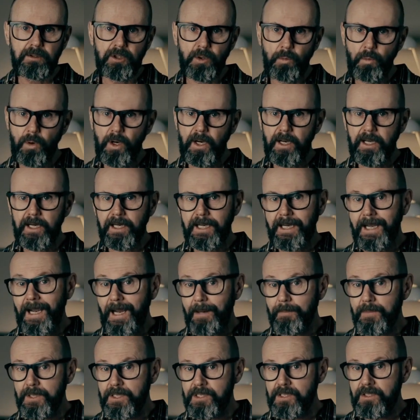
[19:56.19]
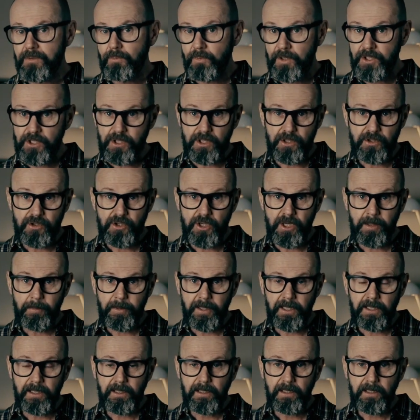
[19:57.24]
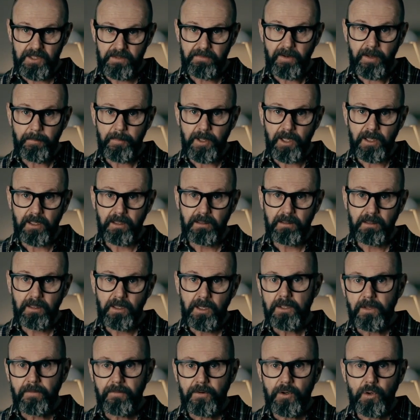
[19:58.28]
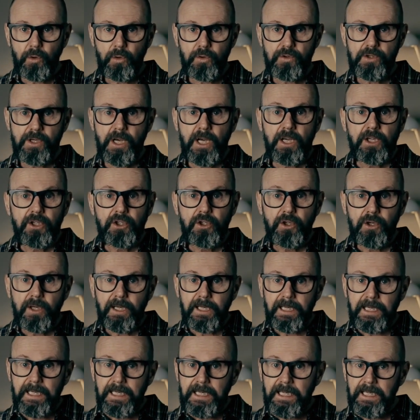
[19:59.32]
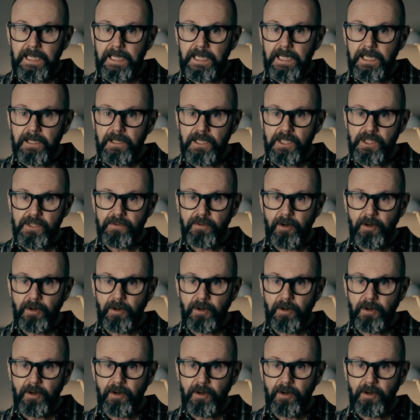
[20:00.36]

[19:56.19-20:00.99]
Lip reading: you work at a chemist, which in German is feminine. So of course, you can hear this